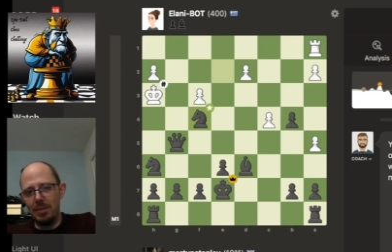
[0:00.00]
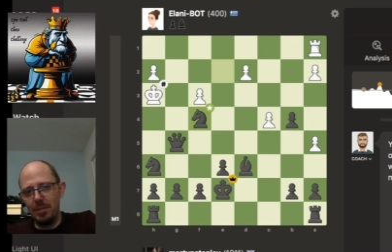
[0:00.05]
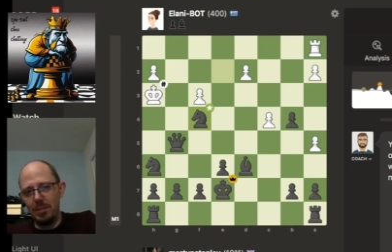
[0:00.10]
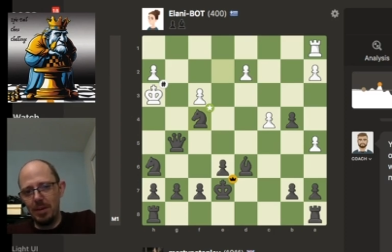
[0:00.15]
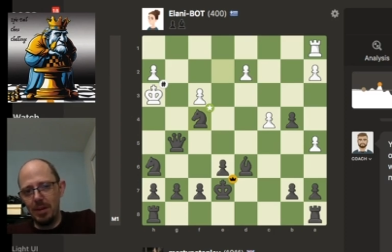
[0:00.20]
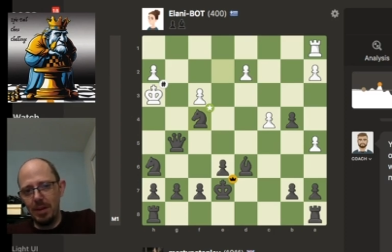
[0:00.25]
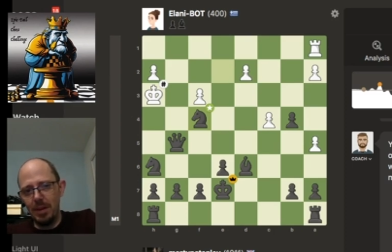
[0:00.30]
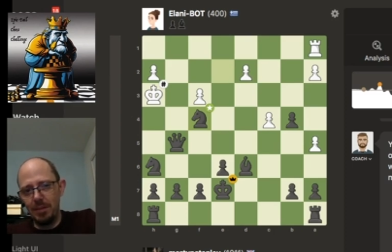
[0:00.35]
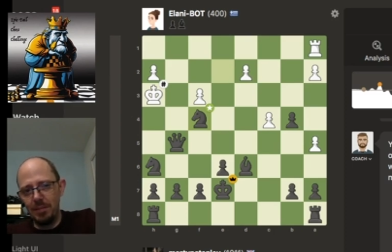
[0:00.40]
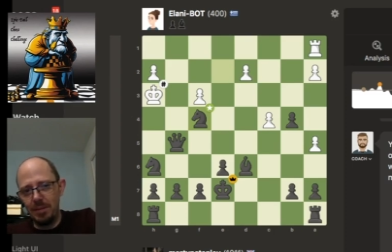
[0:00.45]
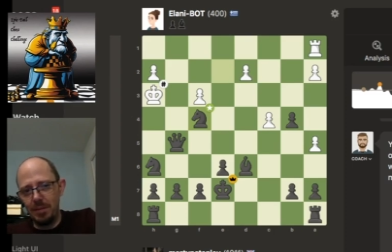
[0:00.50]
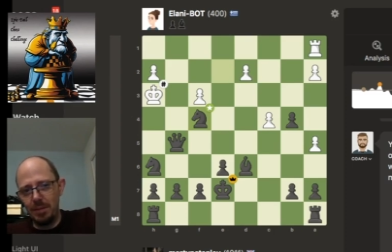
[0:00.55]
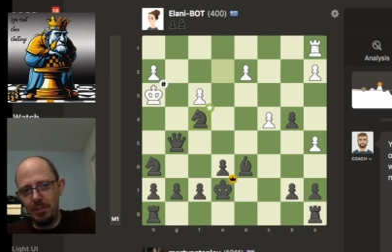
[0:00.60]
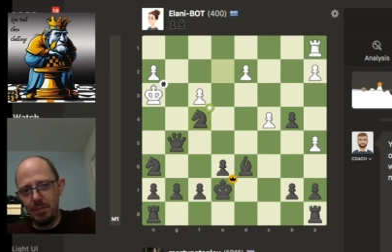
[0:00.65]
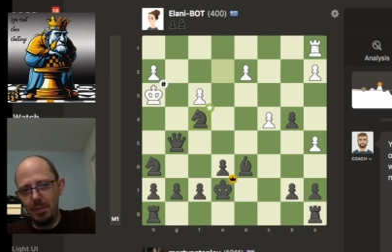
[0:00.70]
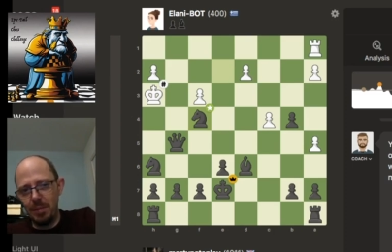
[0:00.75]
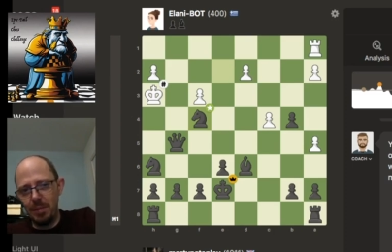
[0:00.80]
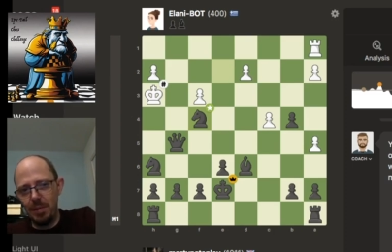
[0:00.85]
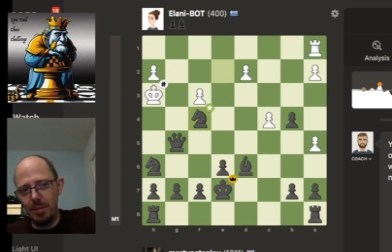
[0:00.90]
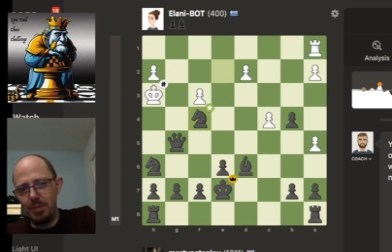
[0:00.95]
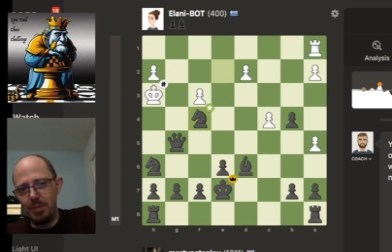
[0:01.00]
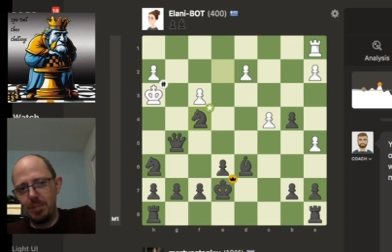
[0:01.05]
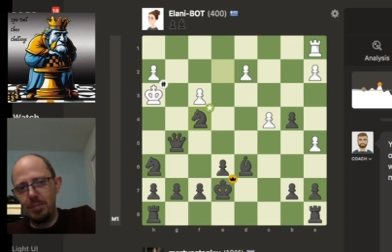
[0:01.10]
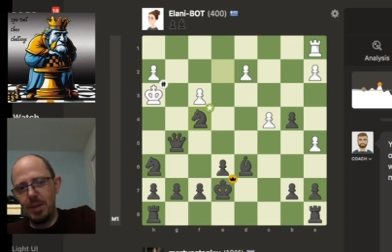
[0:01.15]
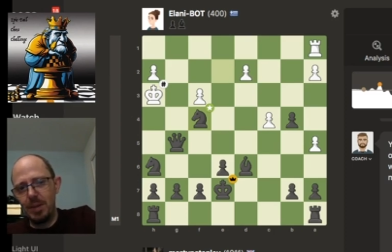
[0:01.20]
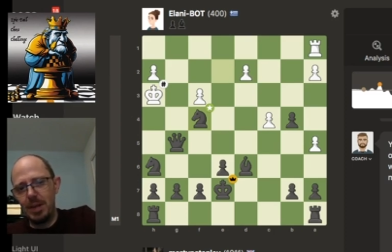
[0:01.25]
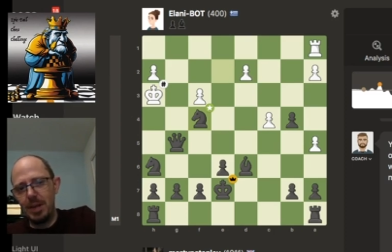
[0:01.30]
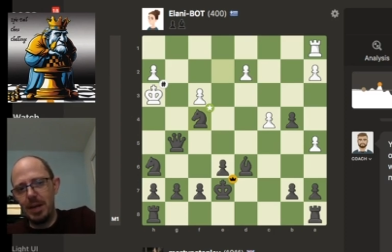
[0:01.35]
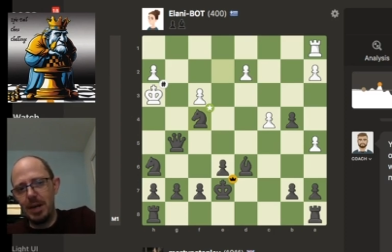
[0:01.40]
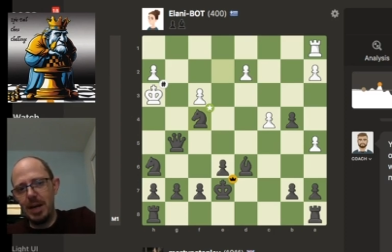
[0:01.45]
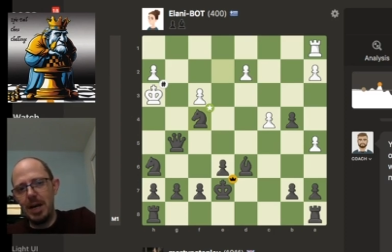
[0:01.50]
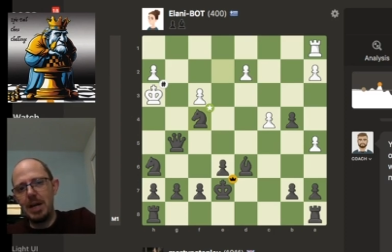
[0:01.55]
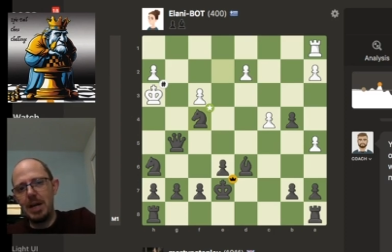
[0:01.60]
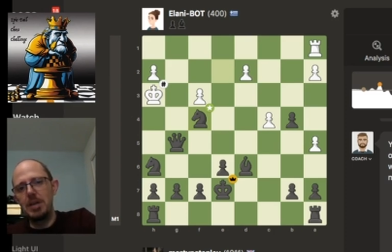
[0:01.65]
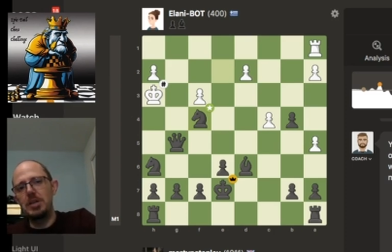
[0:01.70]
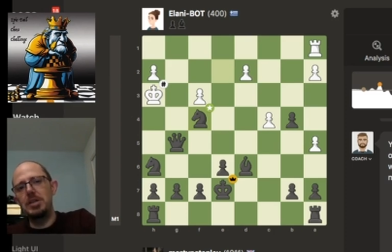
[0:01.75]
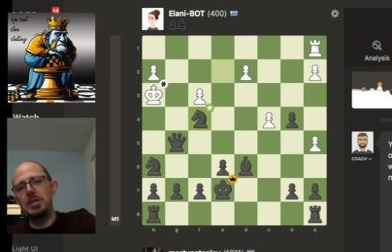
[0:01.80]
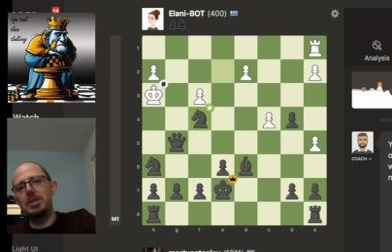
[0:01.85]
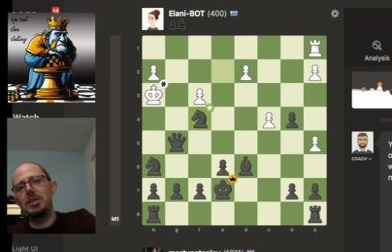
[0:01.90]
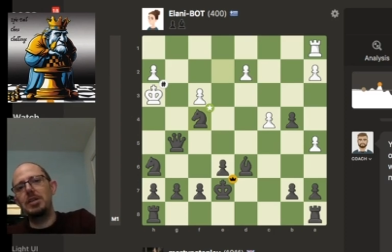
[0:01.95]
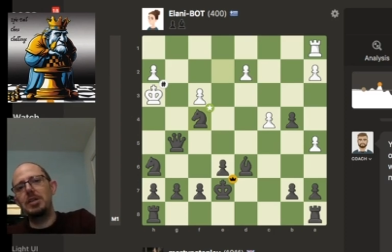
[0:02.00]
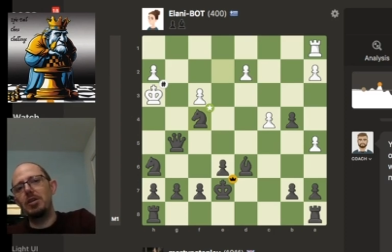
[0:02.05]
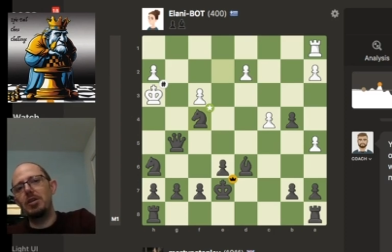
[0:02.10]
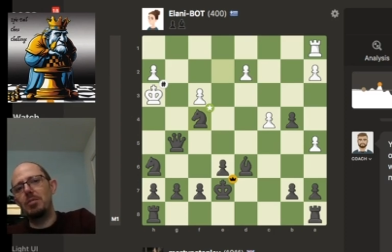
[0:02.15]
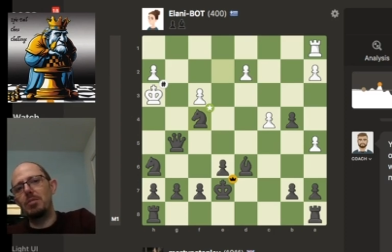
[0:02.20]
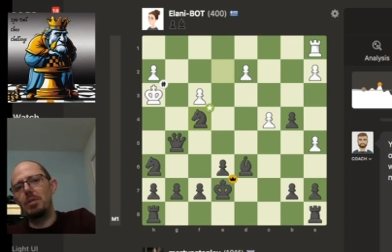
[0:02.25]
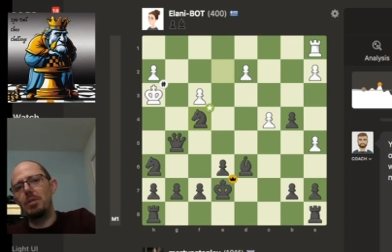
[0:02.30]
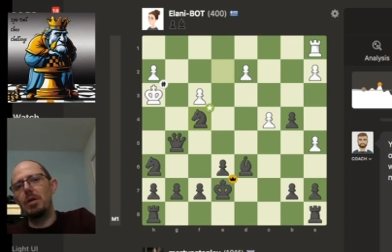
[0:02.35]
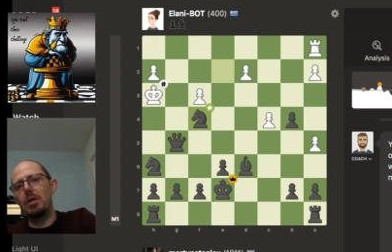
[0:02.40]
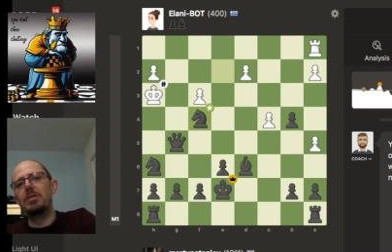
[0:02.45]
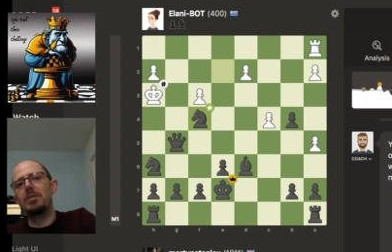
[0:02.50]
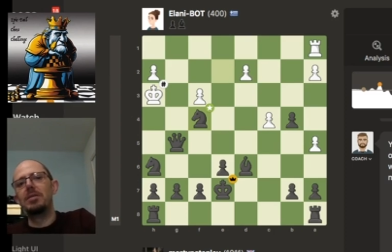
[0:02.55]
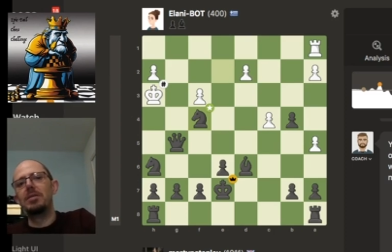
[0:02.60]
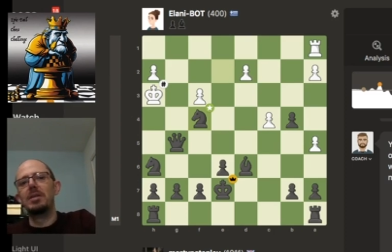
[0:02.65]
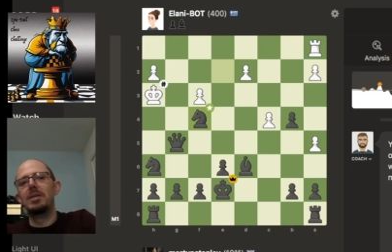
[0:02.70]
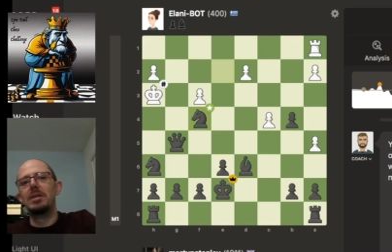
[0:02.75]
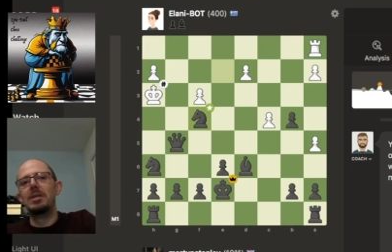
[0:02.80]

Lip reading: I'll probably be playing a higher Elo bot,